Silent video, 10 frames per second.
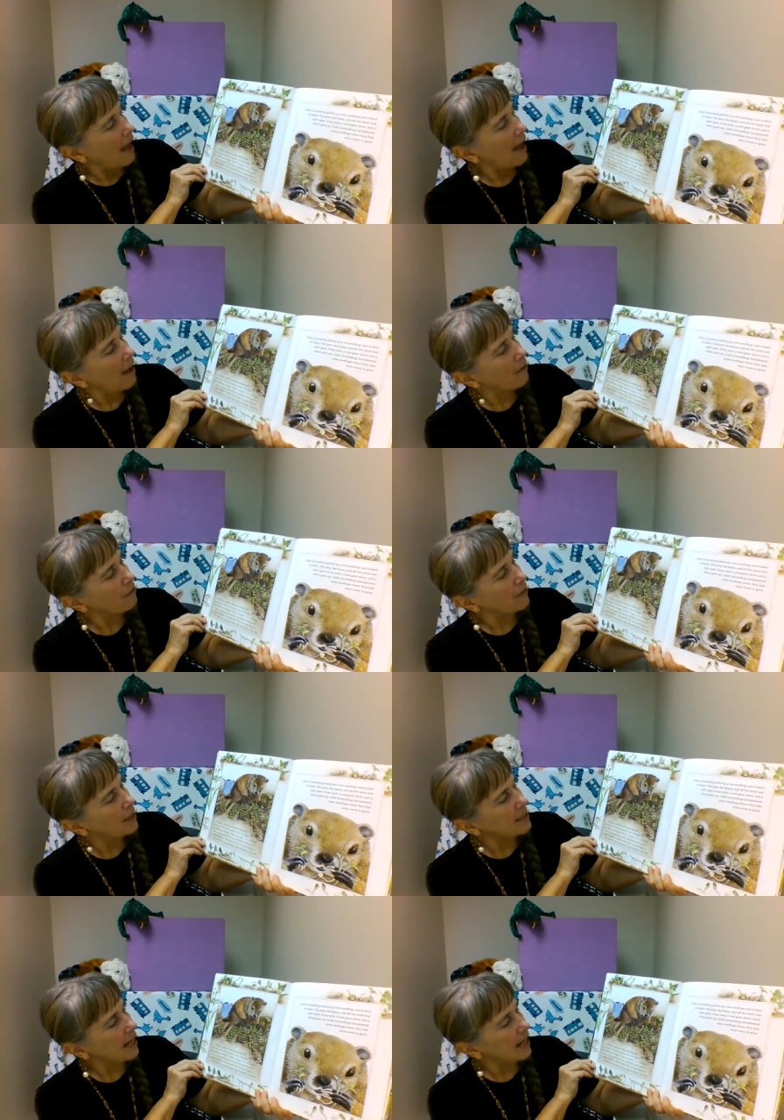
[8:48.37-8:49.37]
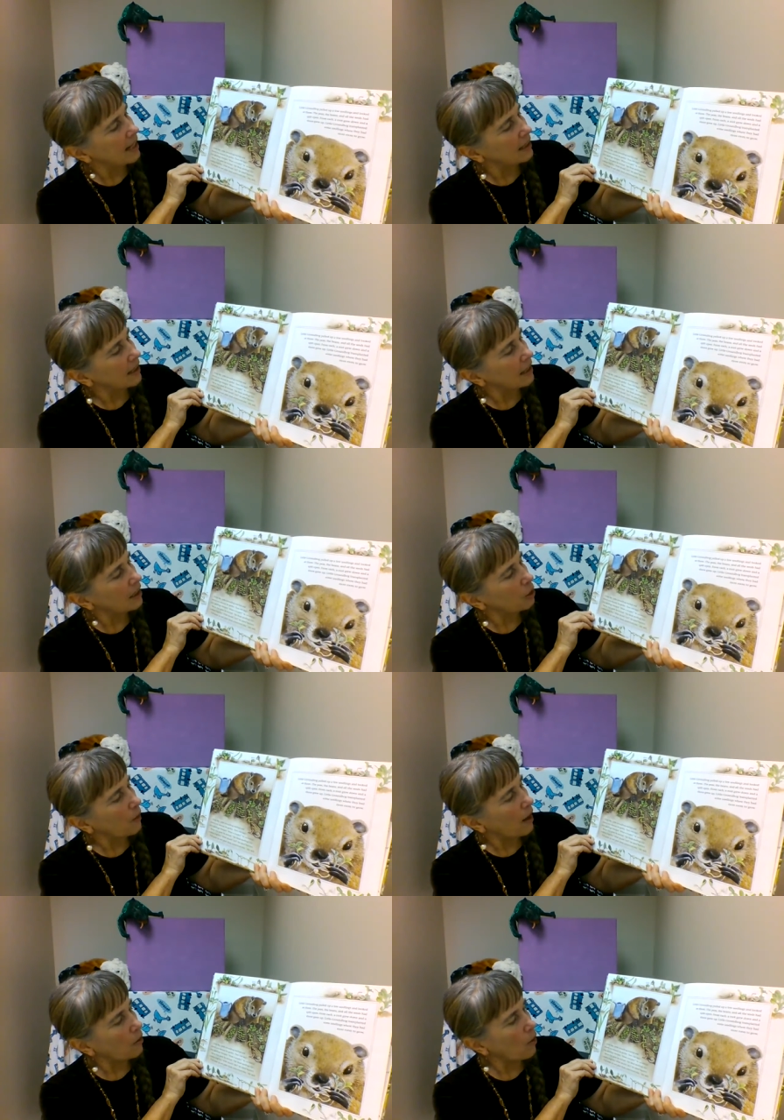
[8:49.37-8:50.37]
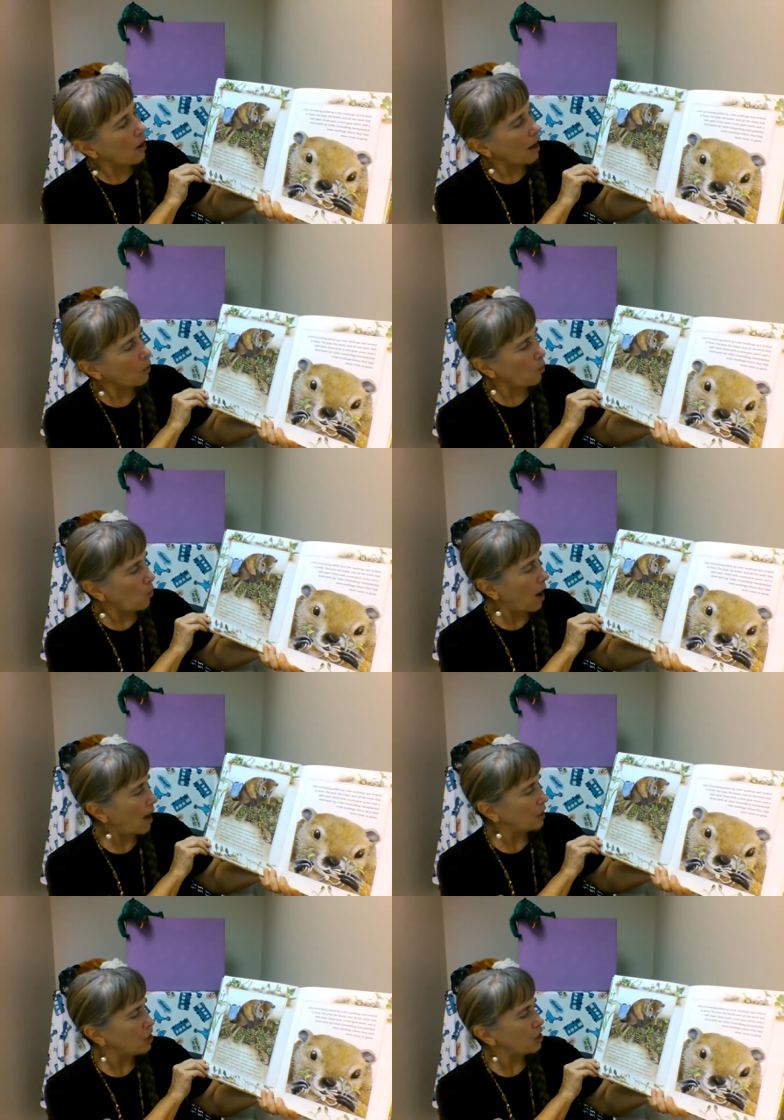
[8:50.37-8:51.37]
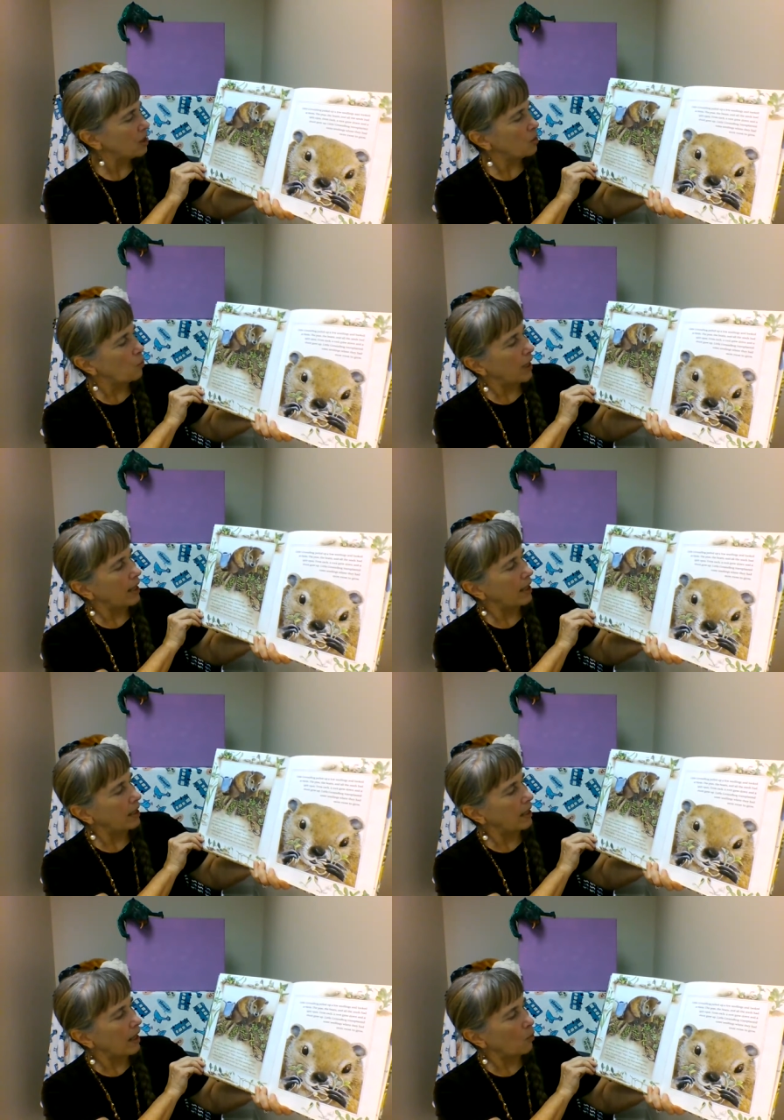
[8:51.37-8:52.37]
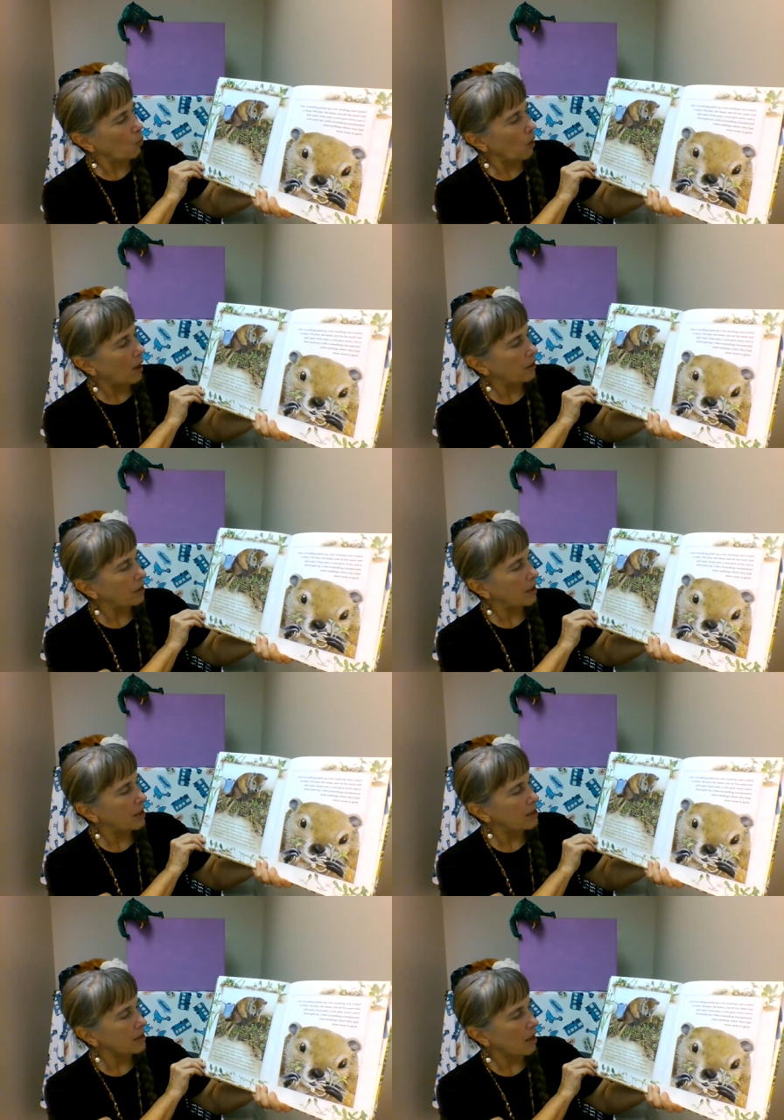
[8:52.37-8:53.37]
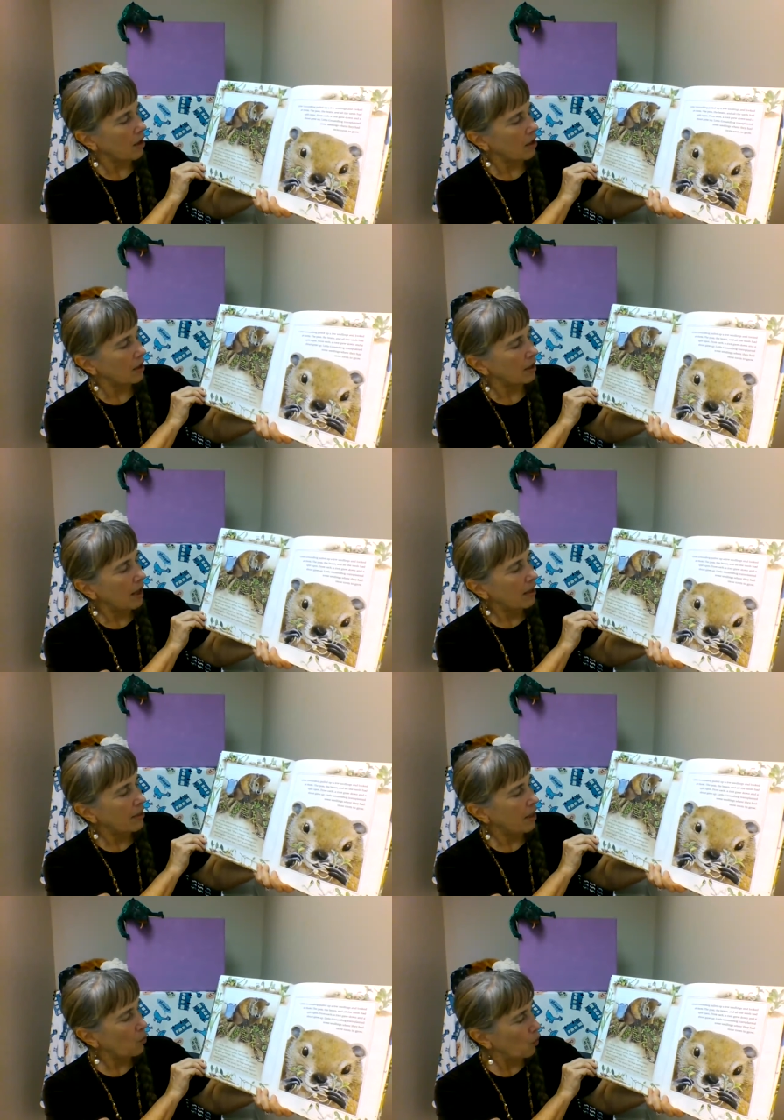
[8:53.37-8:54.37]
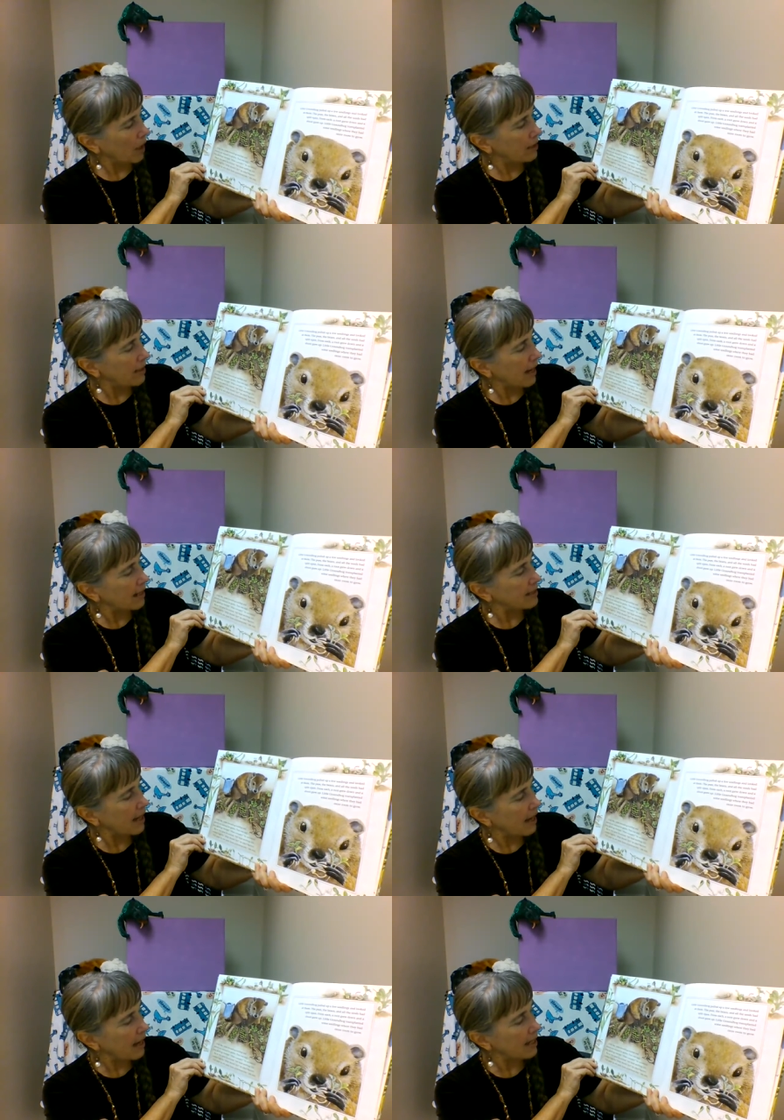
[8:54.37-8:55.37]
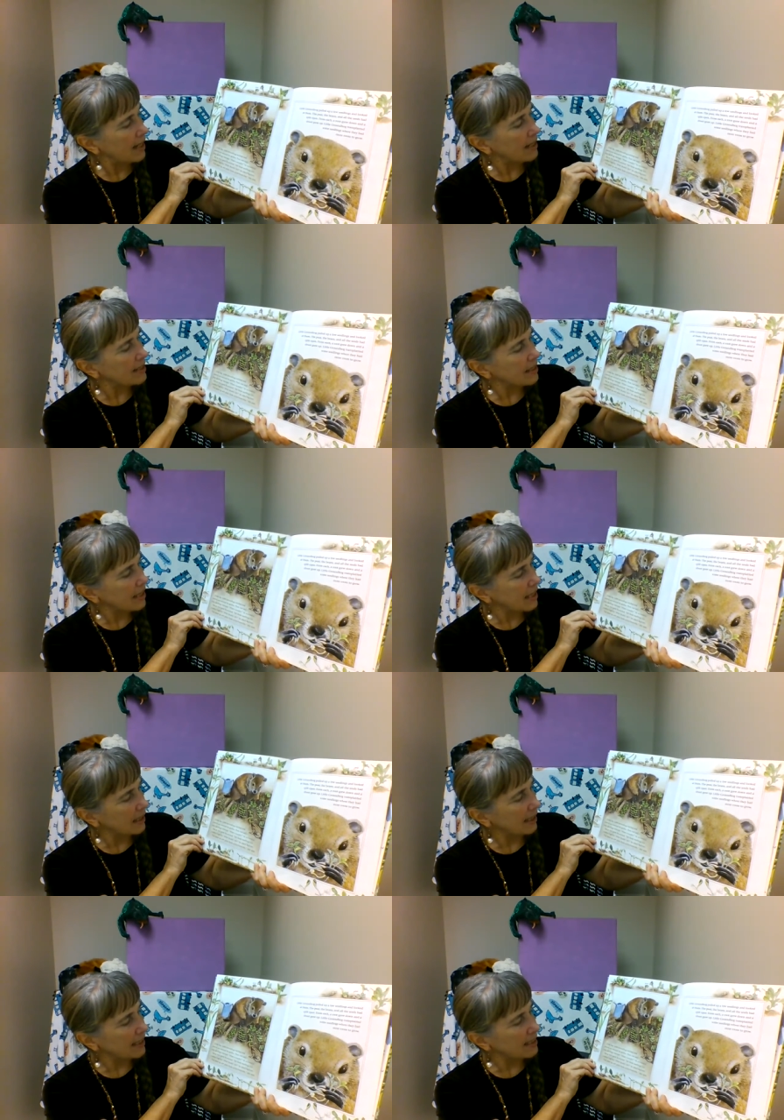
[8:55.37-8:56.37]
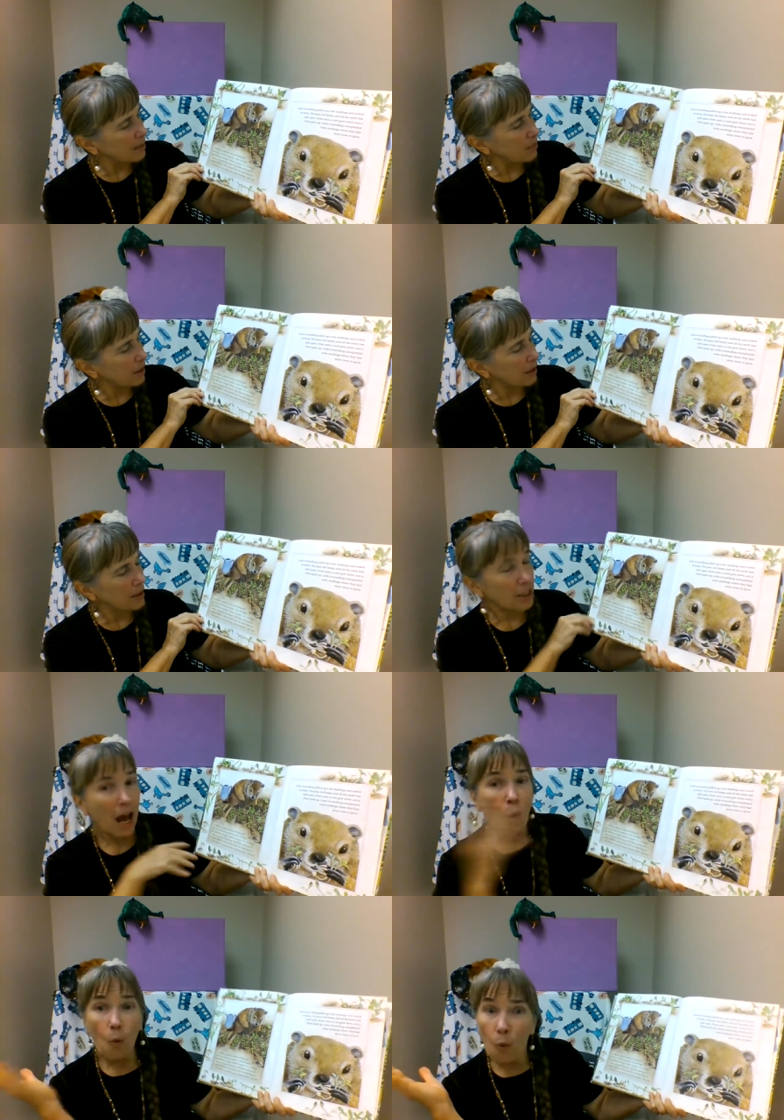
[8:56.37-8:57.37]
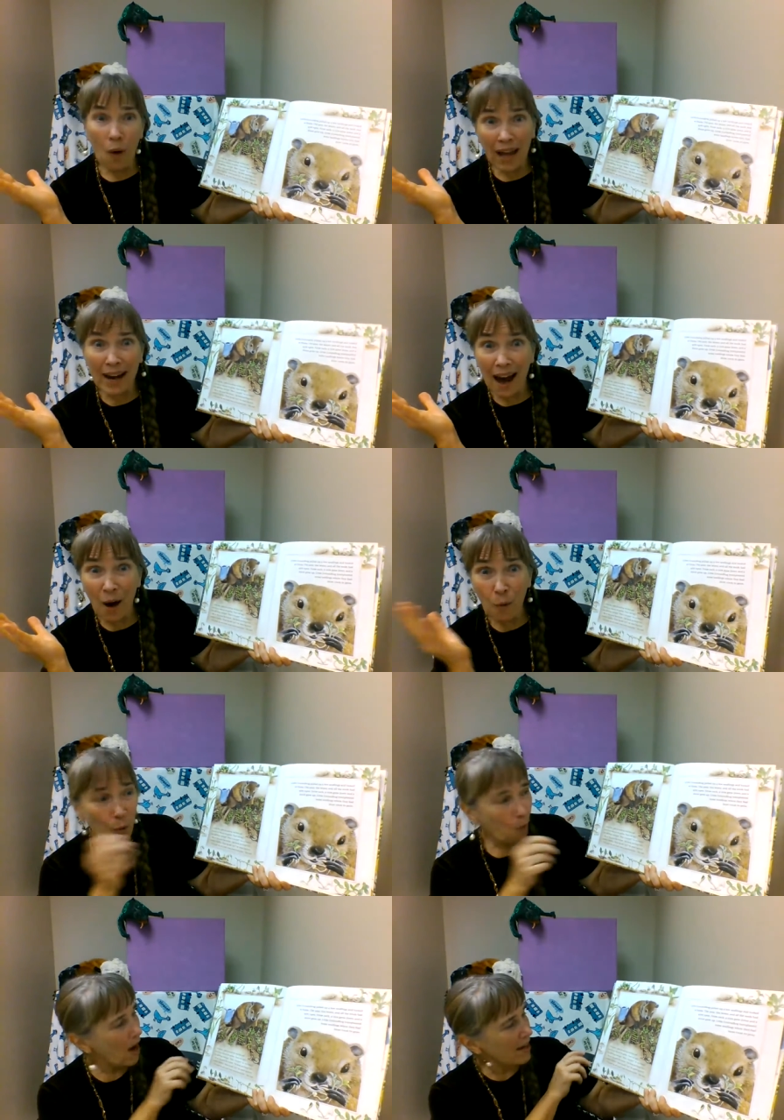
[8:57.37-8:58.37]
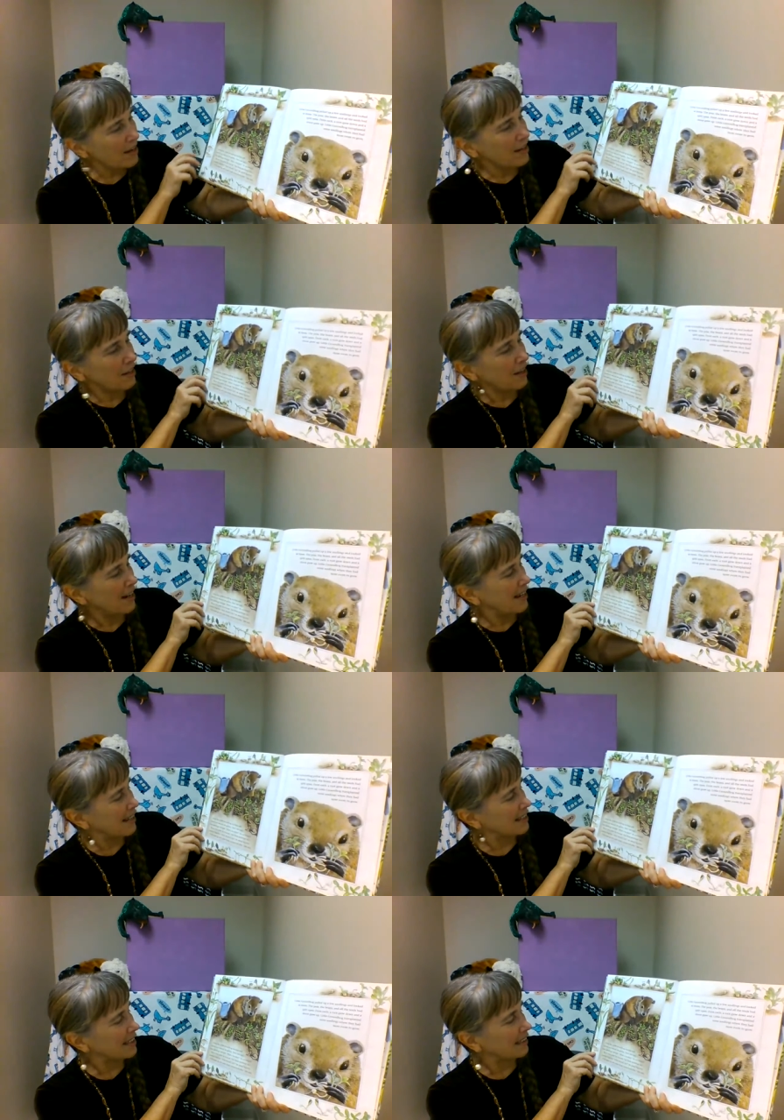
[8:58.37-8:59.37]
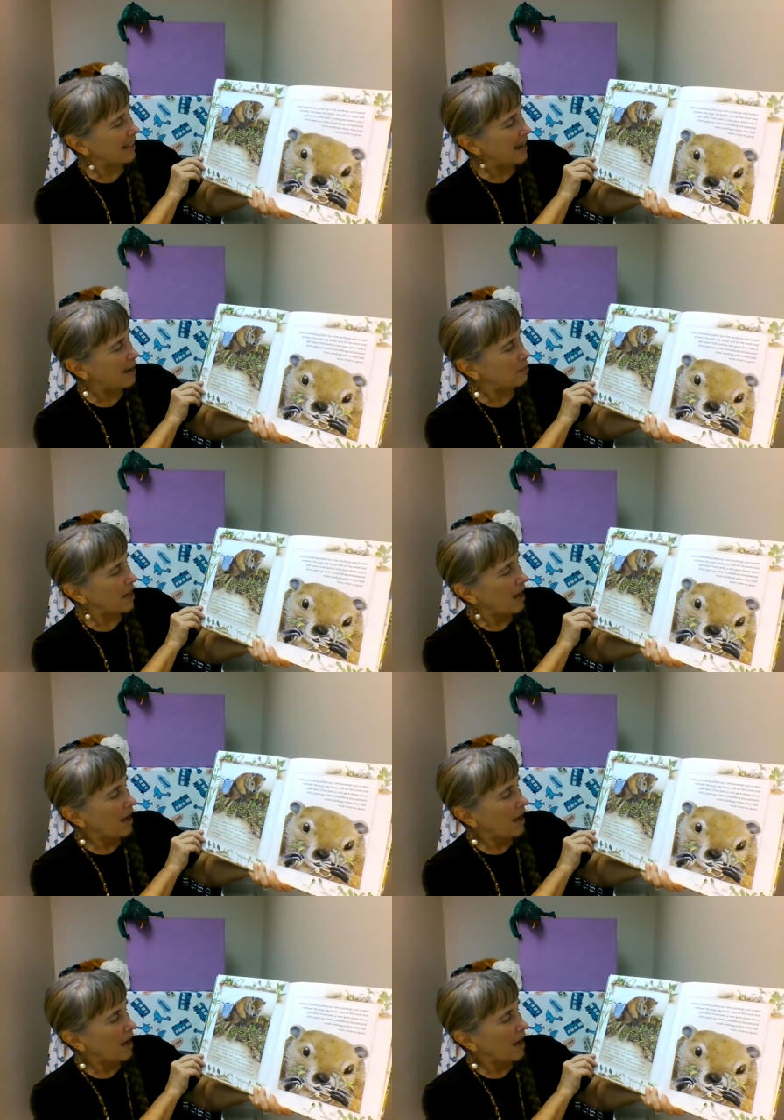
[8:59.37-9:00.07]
Every day, little groundhog watched and waited and watered his garden. Then one day, tiny seedlings emerged. What a wonder! he exclaimed.